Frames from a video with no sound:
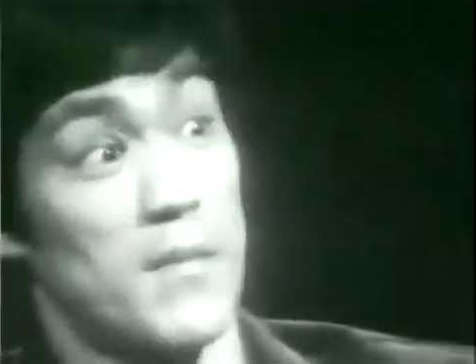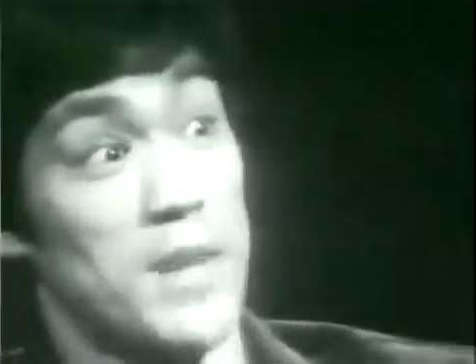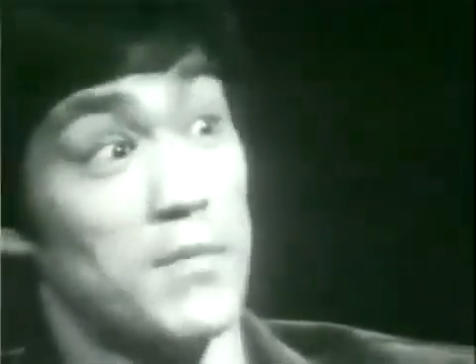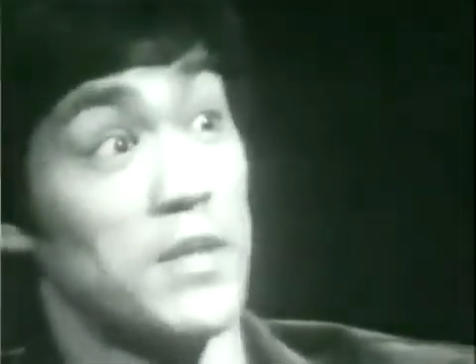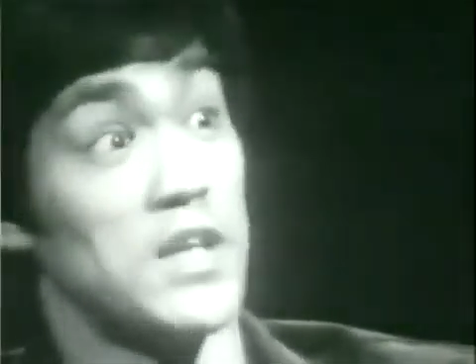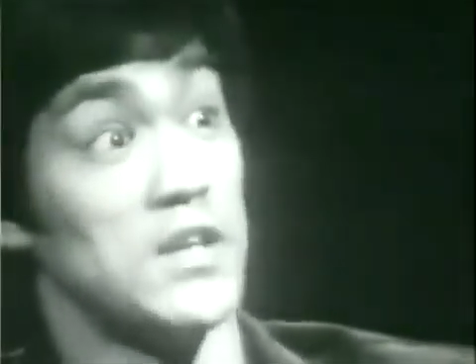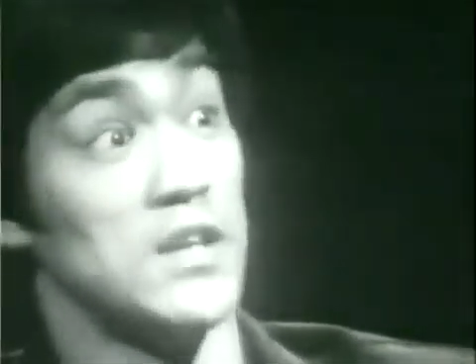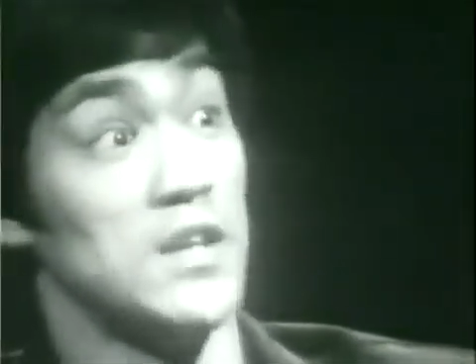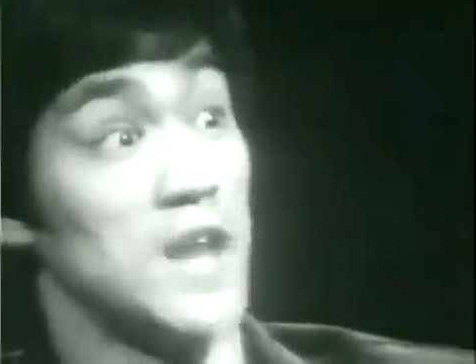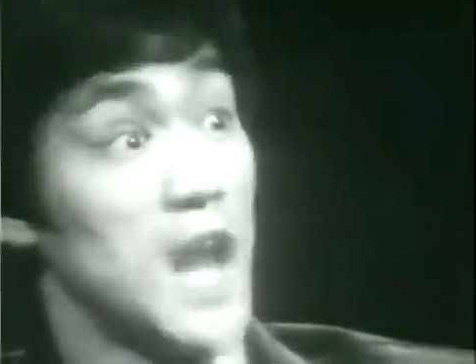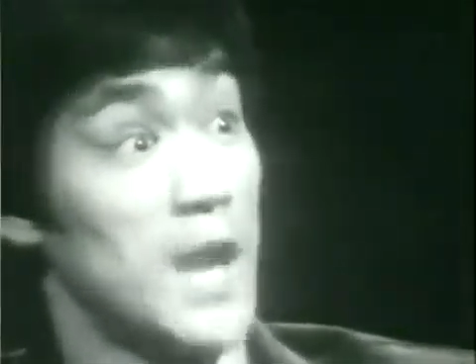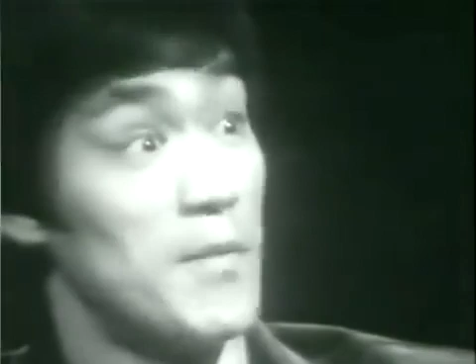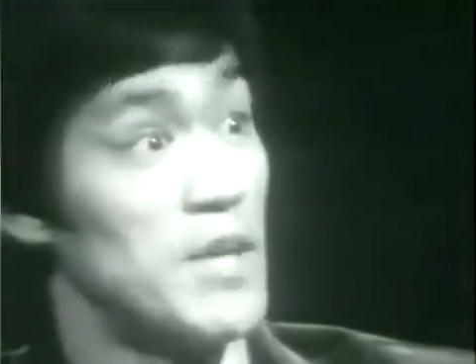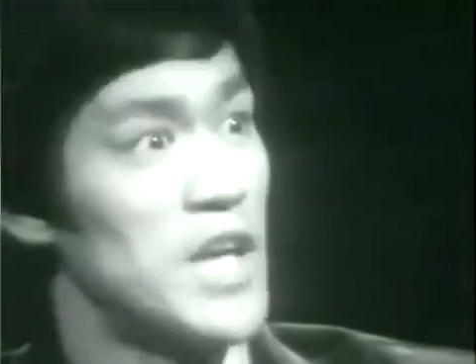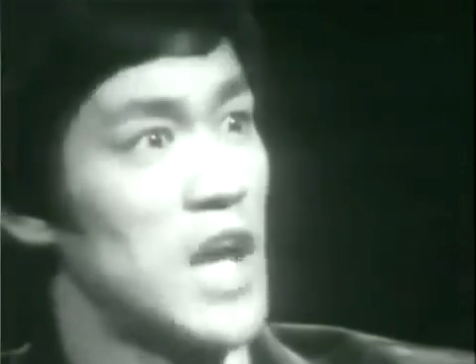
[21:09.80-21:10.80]
and
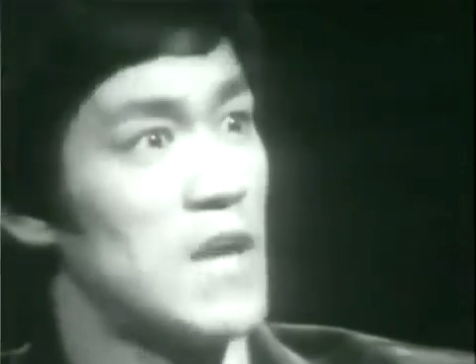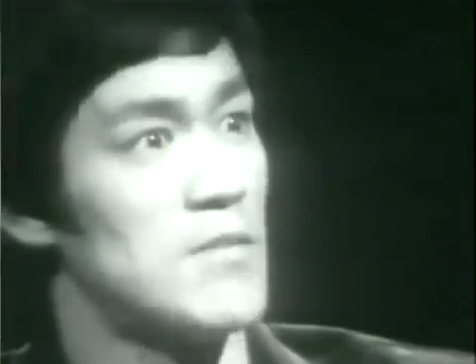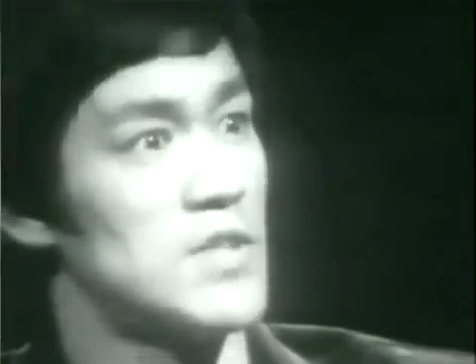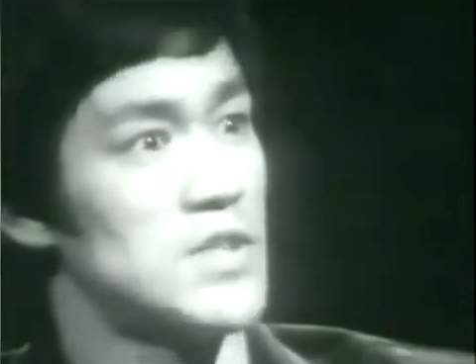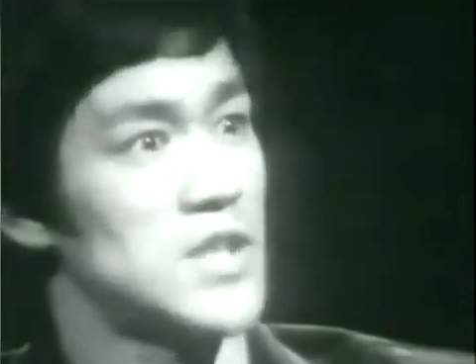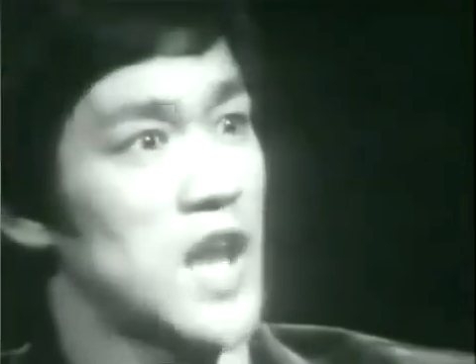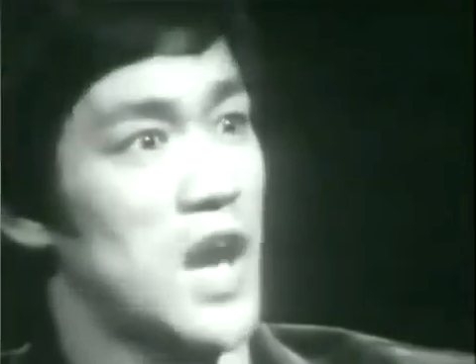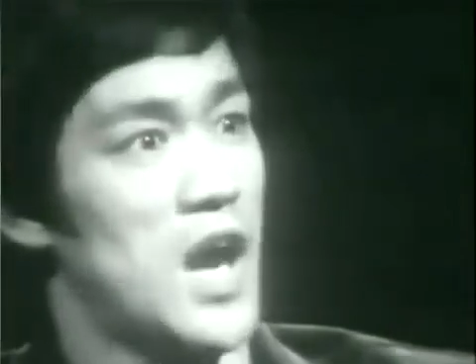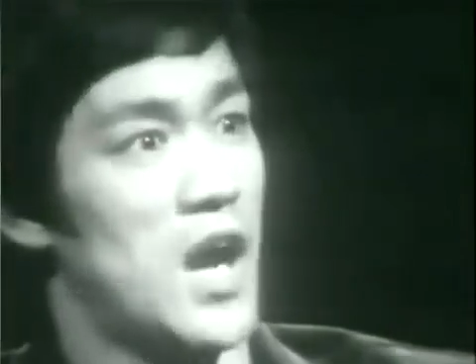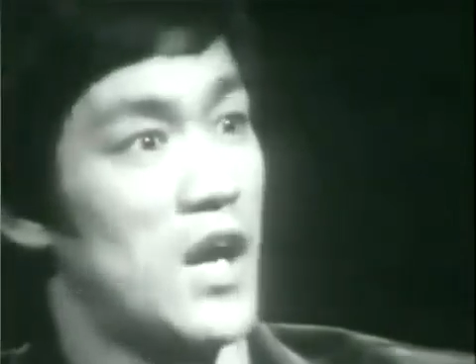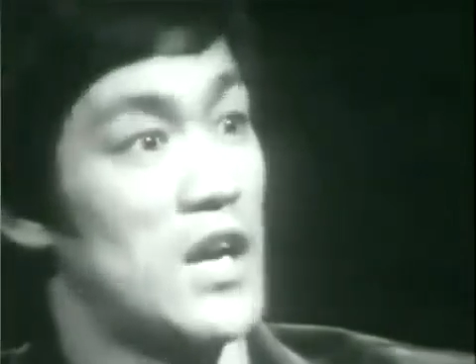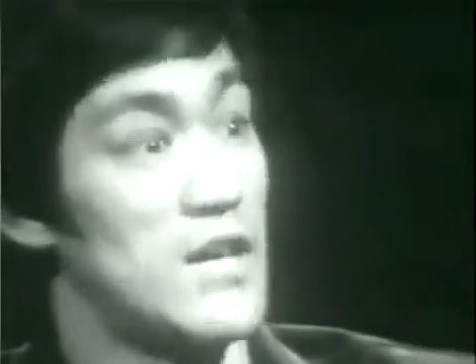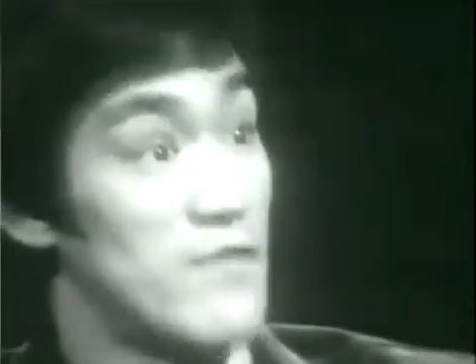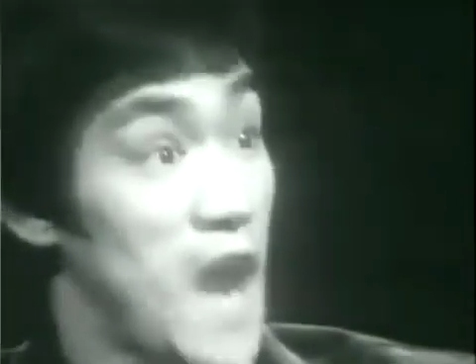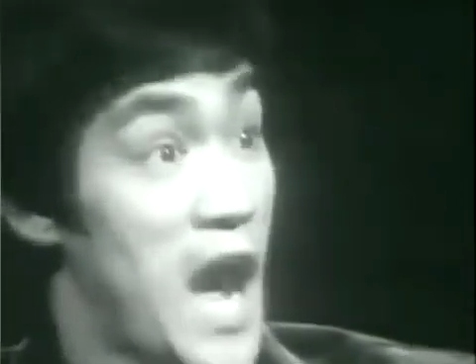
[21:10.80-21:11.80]
became a
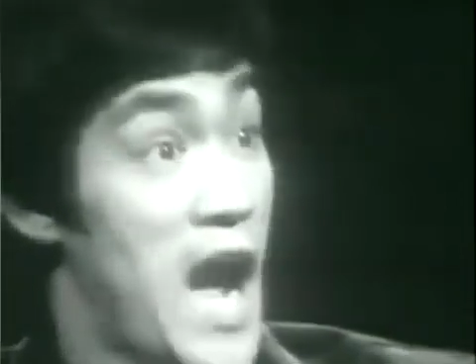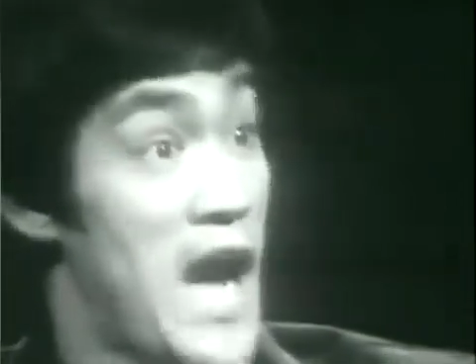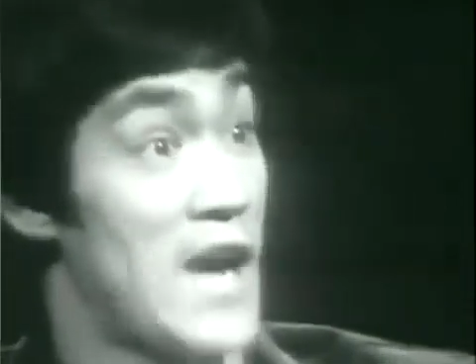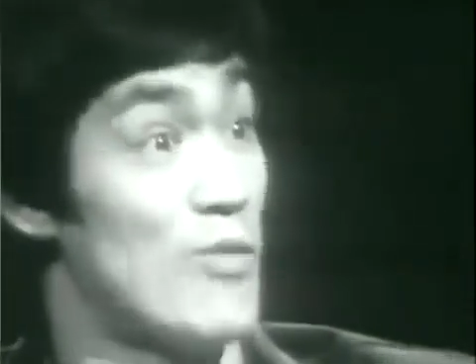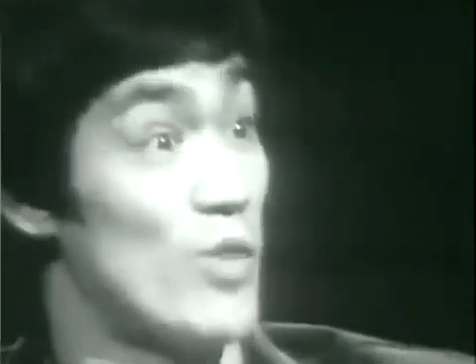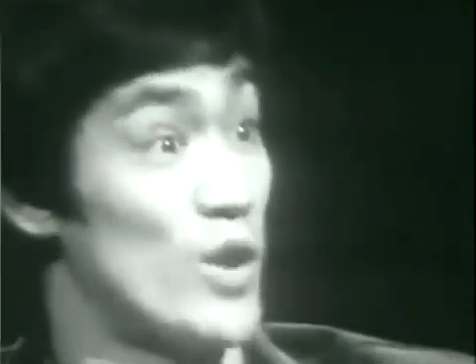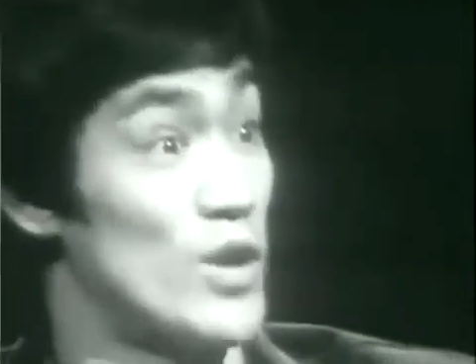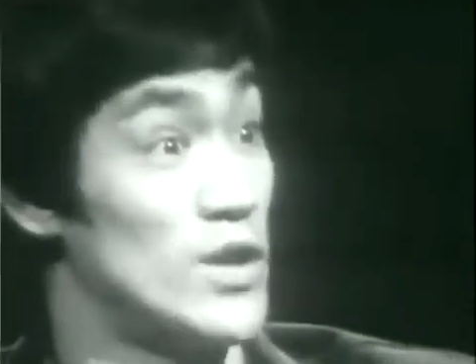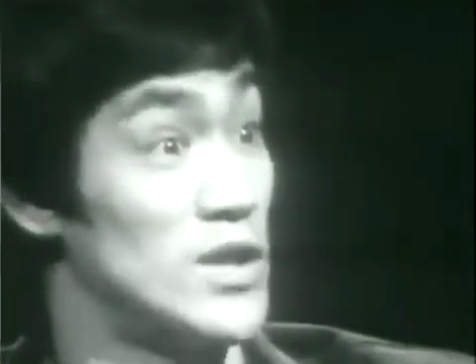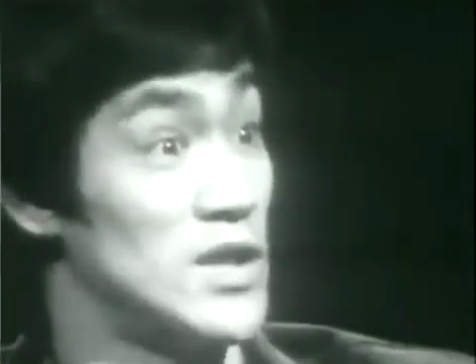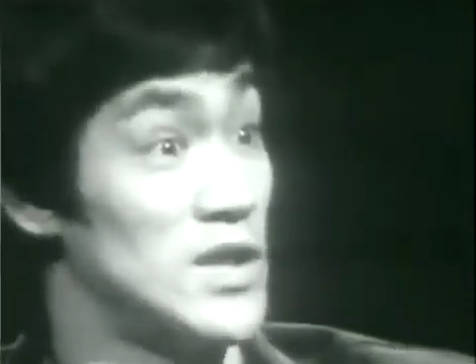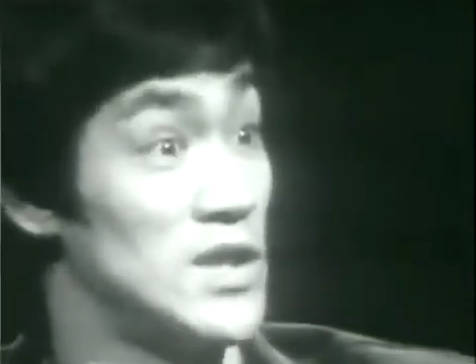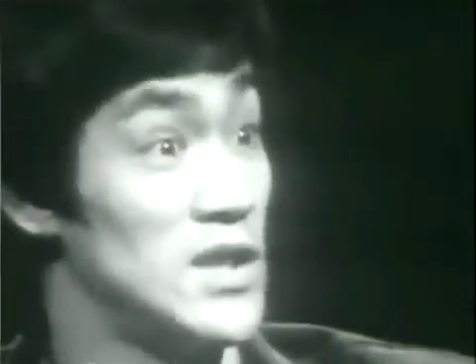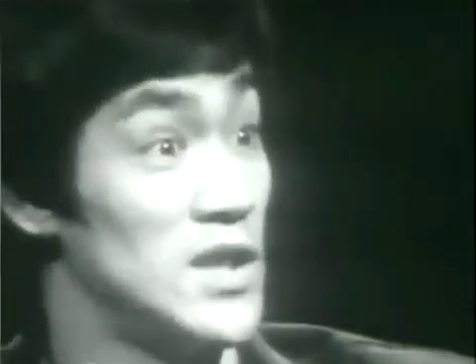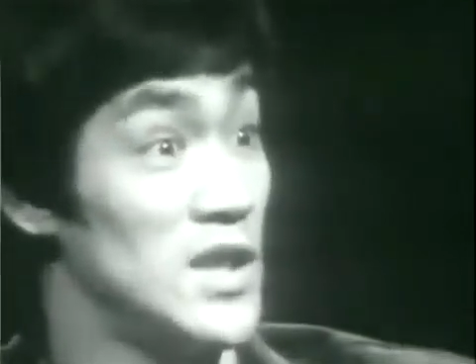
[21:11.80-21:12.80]
star, if I were
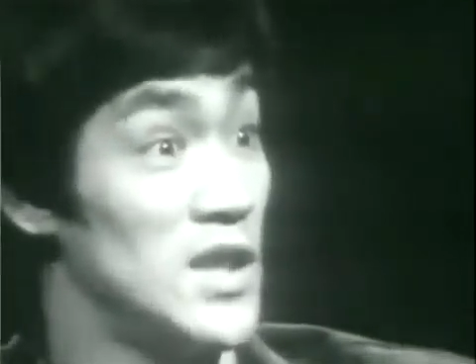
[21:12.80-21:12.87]
the